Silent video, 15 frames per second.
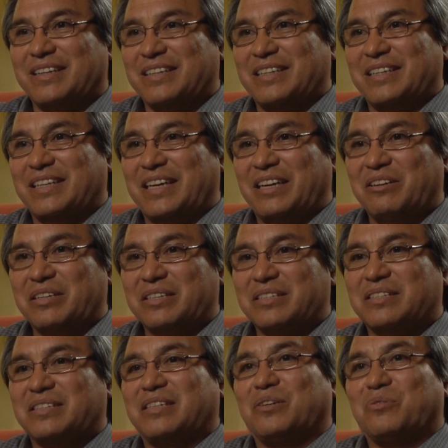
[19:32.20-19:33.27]
in
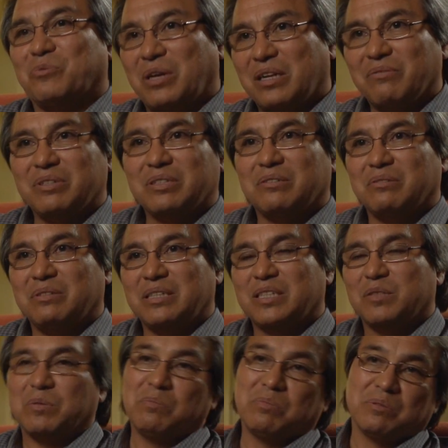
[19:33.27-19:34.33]
areas that are relevant to
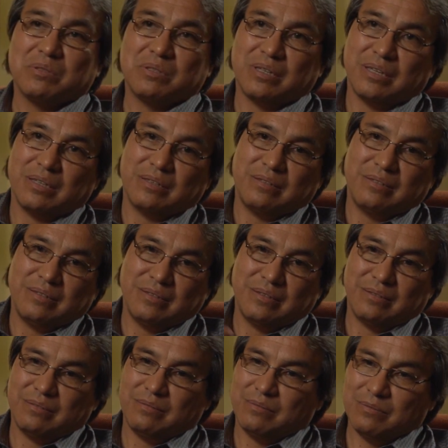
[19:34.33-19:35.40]
indigenous peoples, like
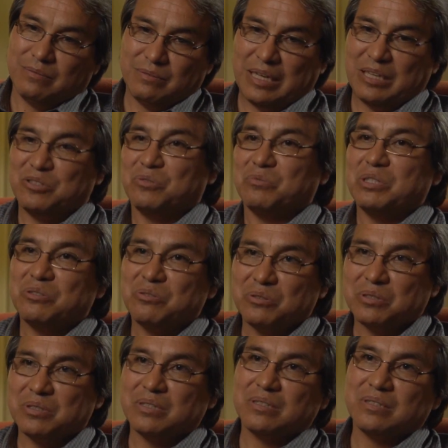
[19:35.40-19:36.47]
the natural
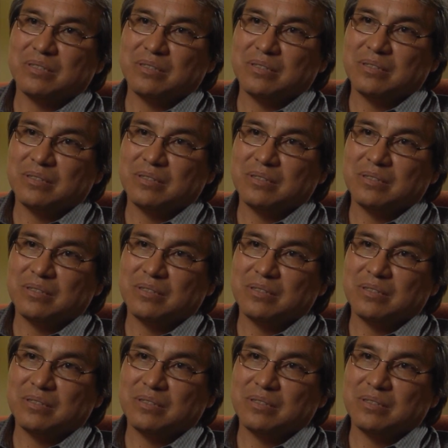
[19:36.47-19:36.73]
resources